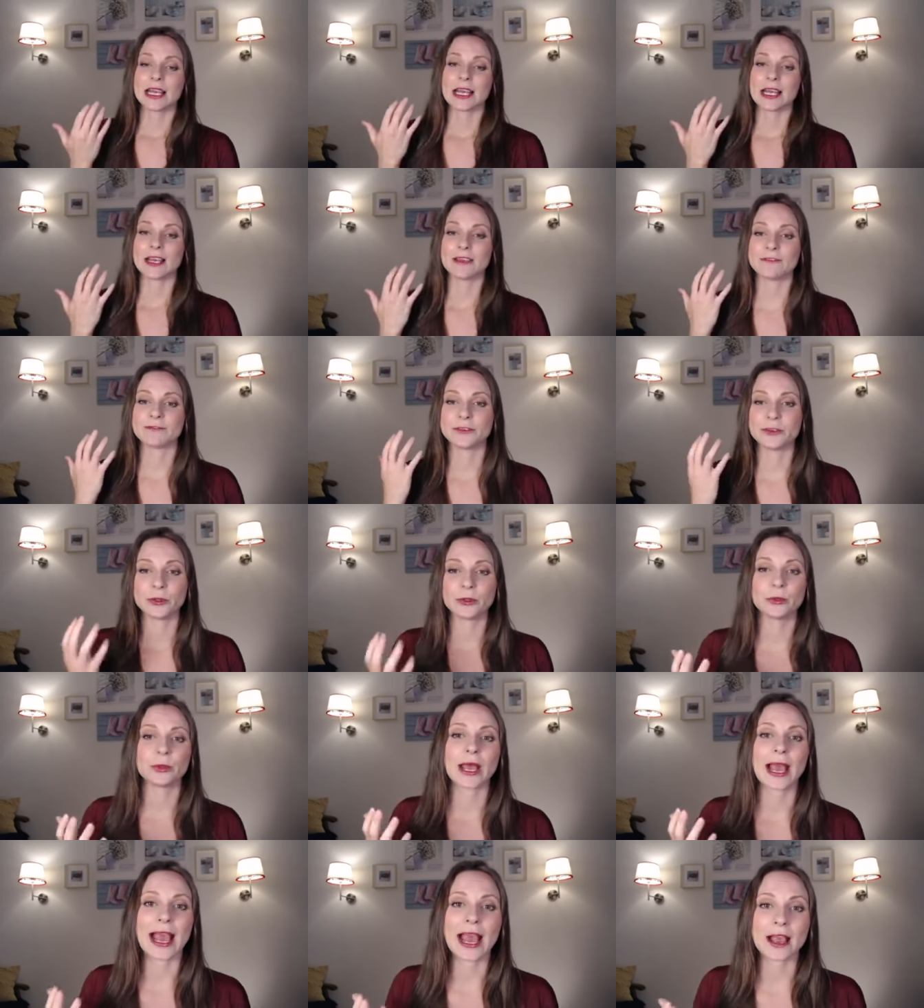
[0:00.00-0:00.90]
if
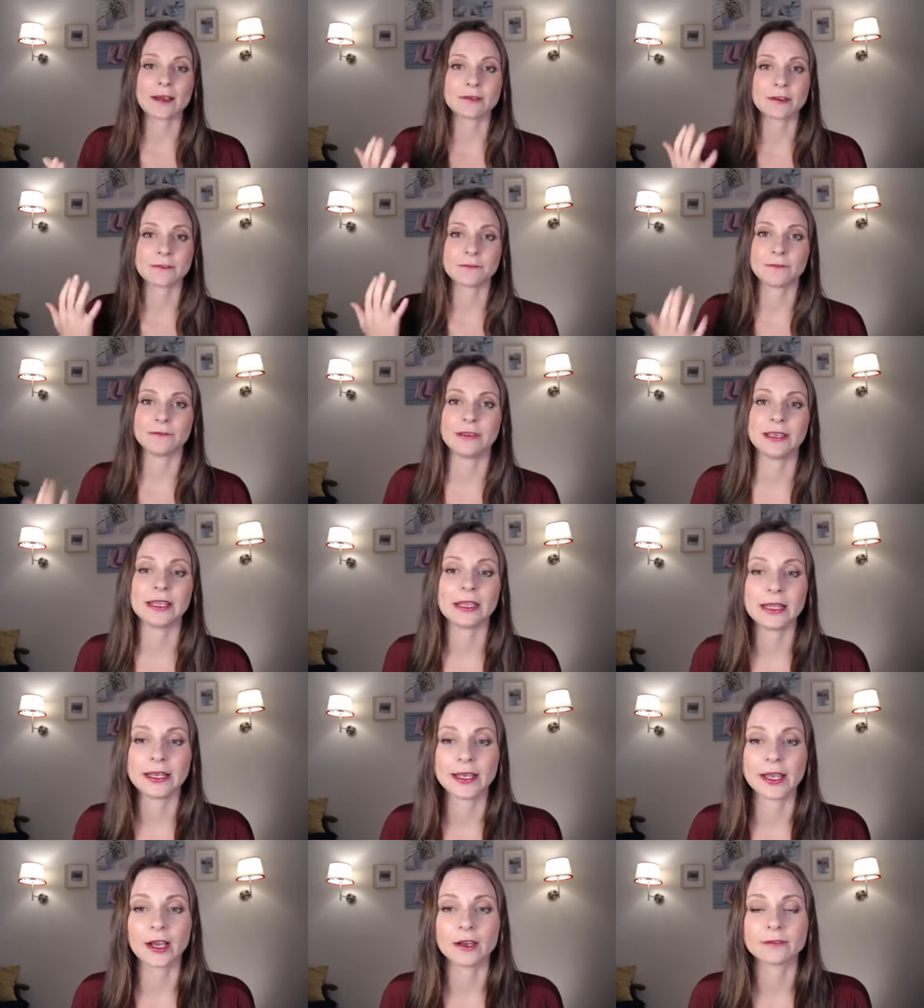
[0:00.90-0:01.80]
you have a
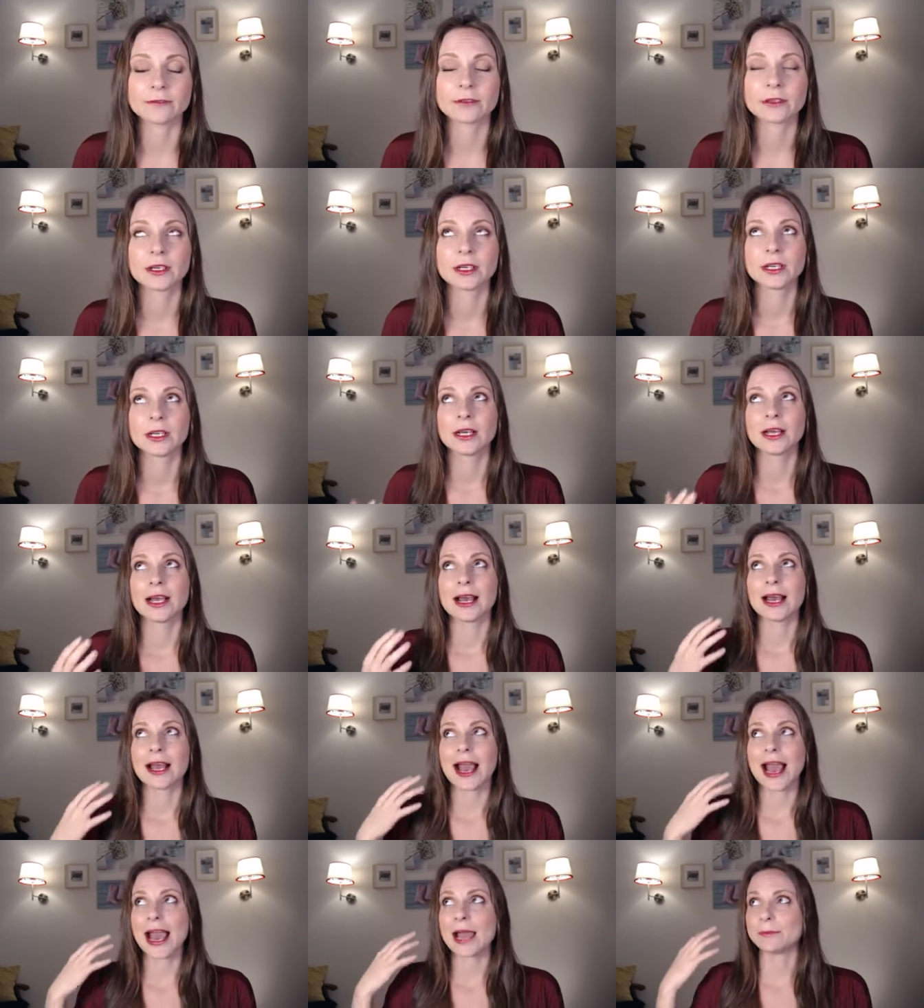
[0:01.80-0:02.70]
feeling of,
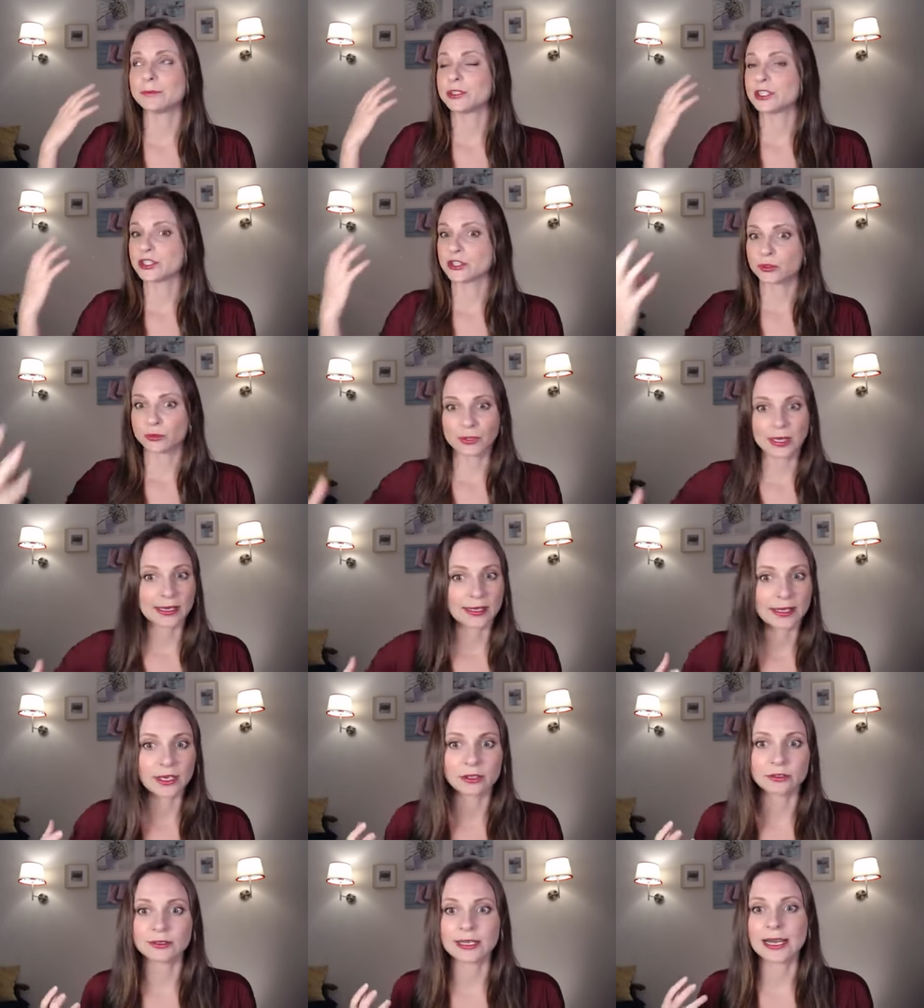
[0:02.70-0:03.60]
I'm just
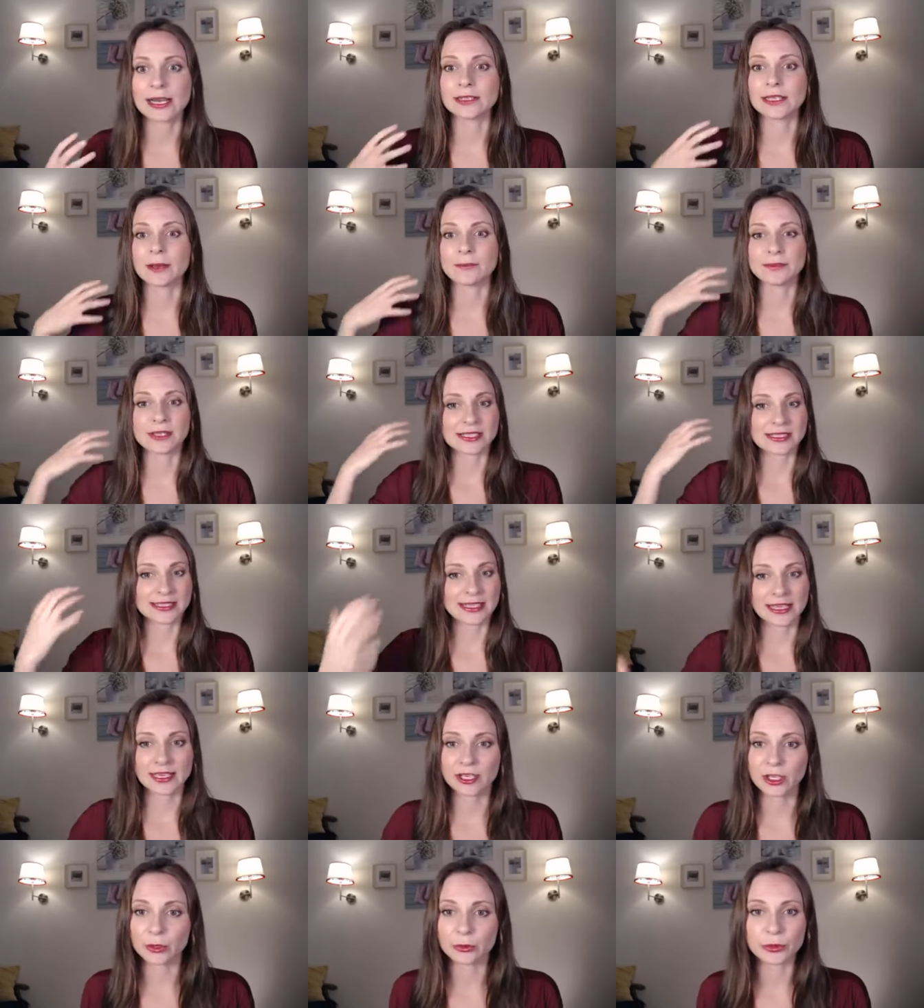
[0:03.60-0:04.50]
running around, I'm just
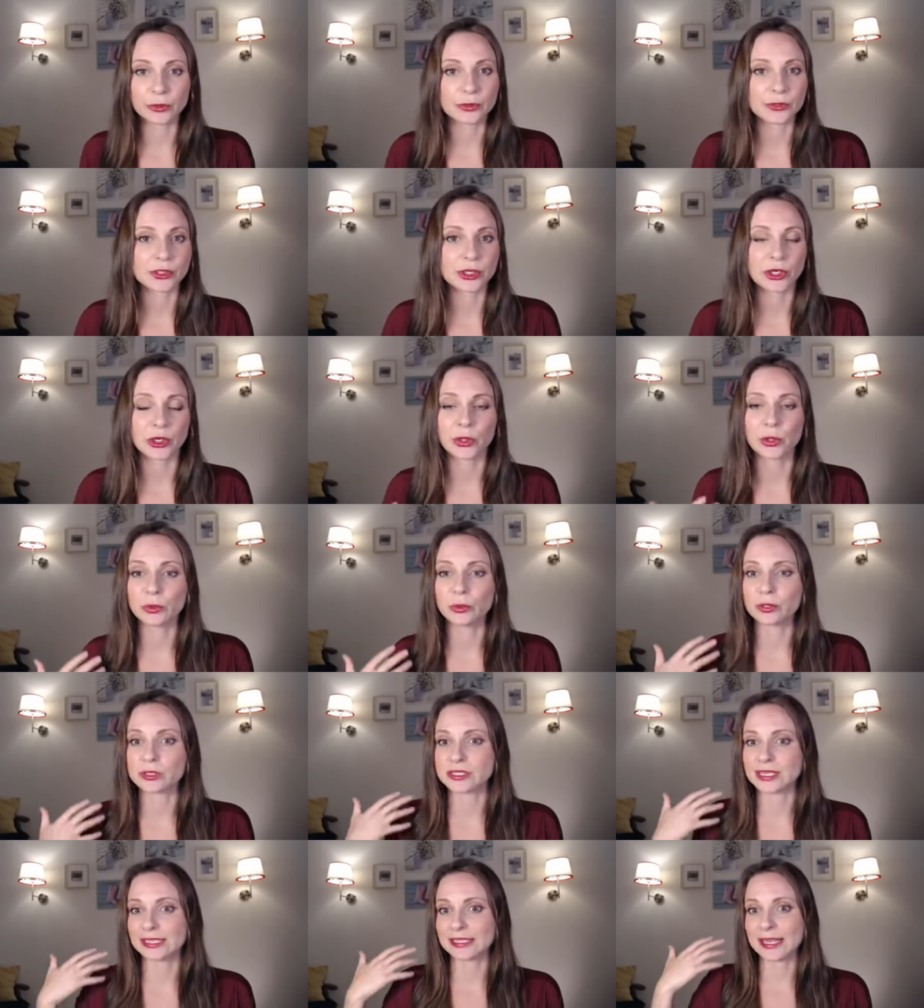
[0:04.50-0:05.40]
getting on those
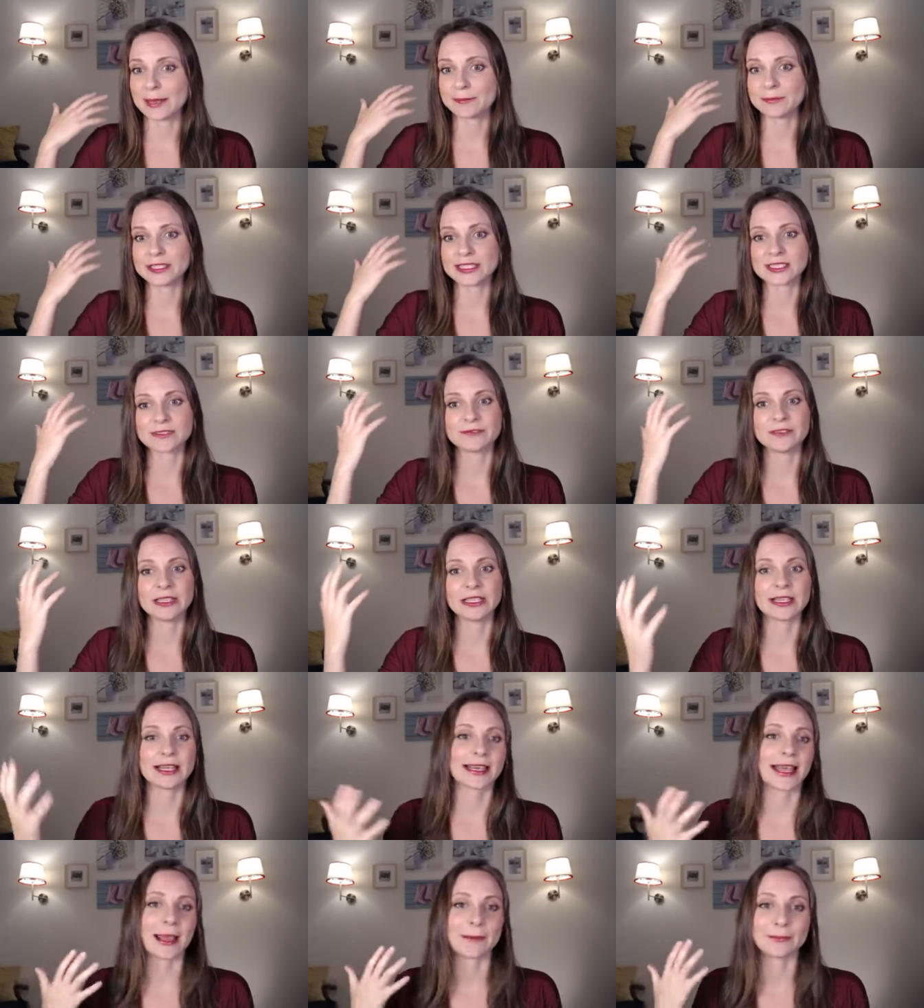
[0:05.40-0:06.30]
calls and I'm just feeling
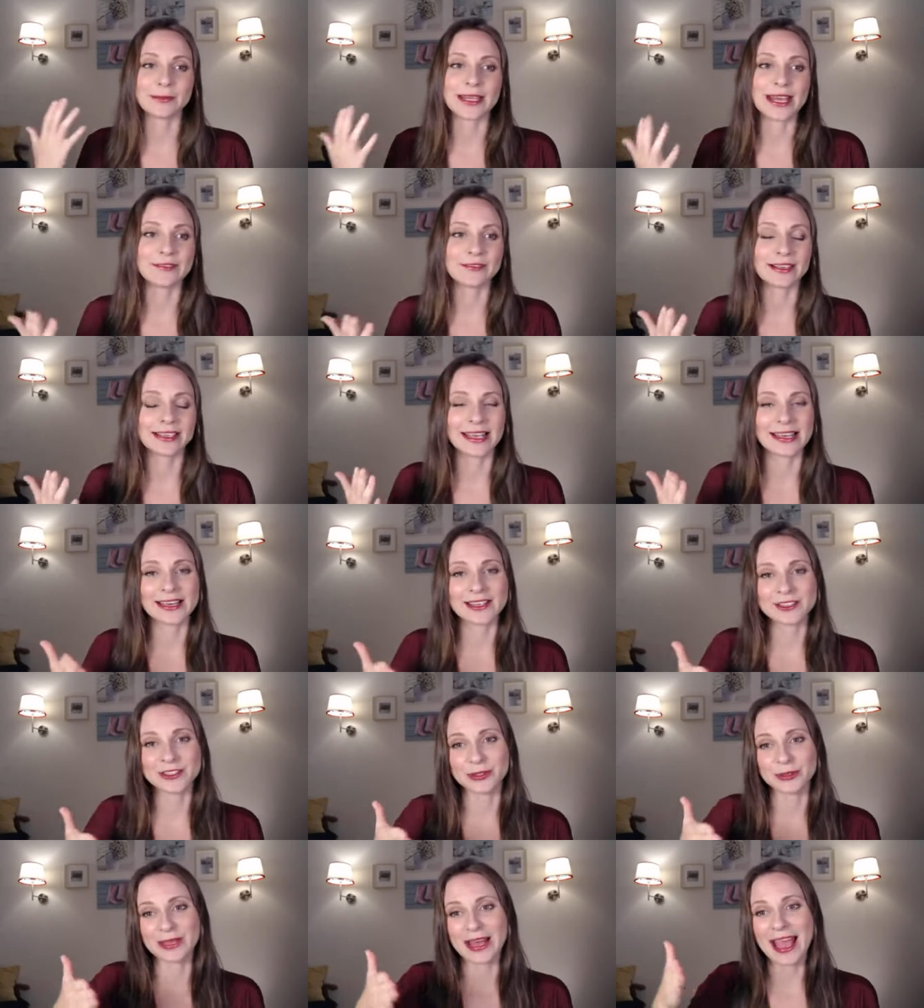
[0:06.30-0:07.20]
like I'm never getting
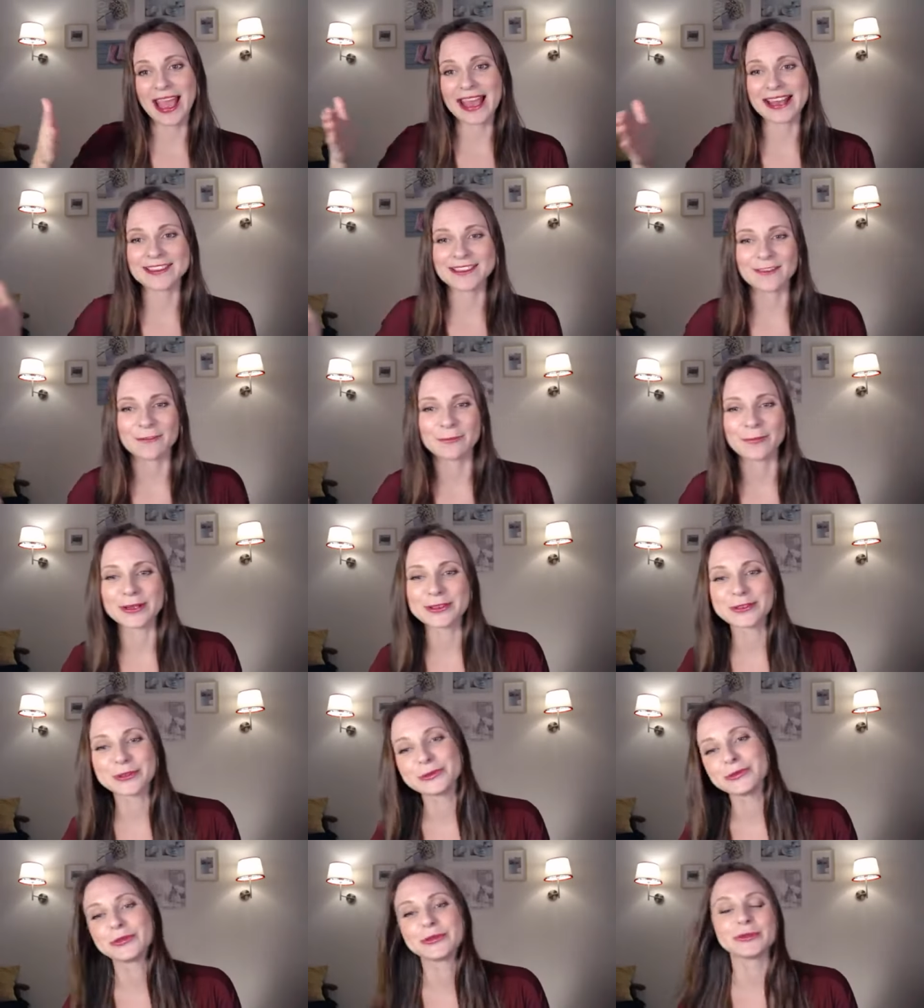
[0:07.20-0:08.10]
to the end of my
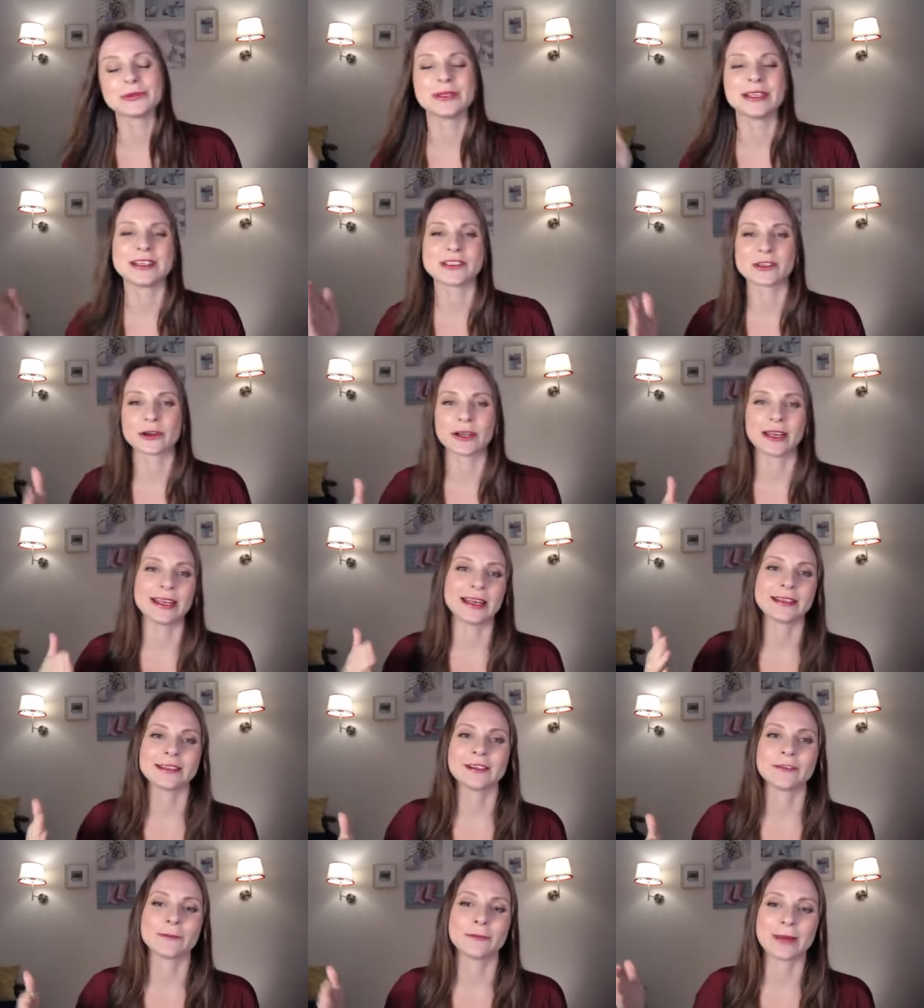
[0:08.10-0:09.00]
to-do list or
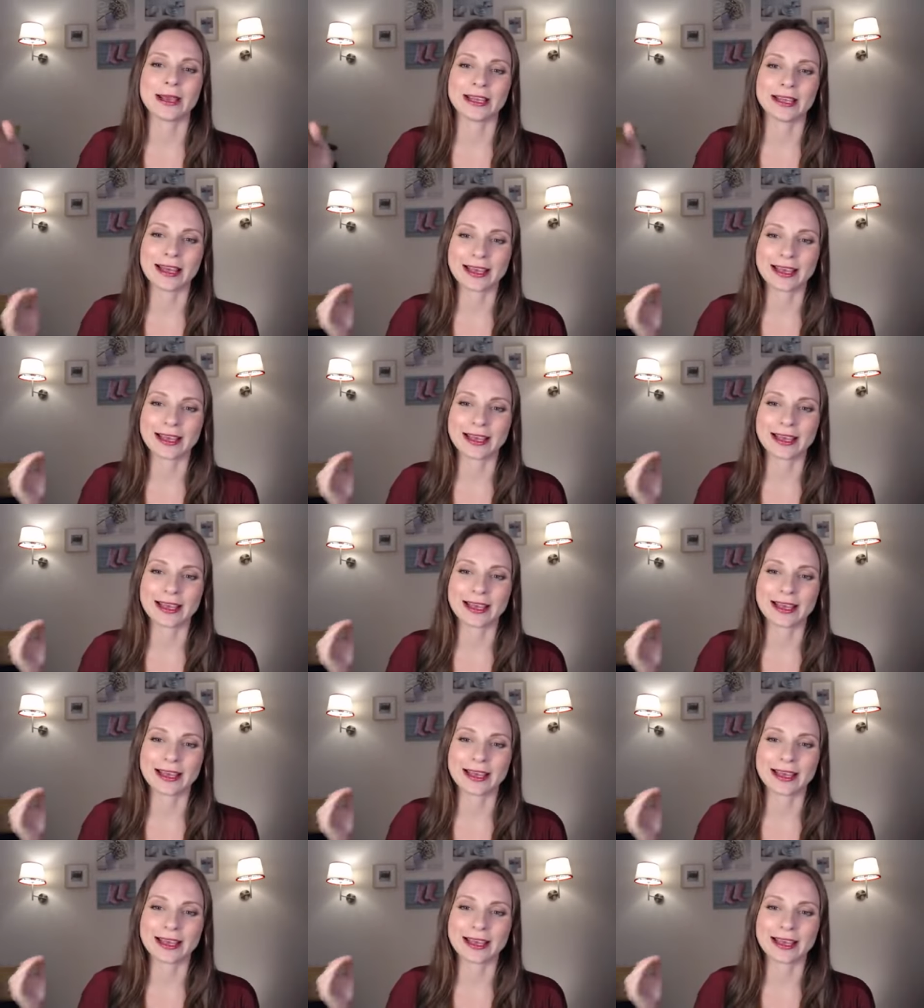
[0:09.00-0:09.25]
end of my,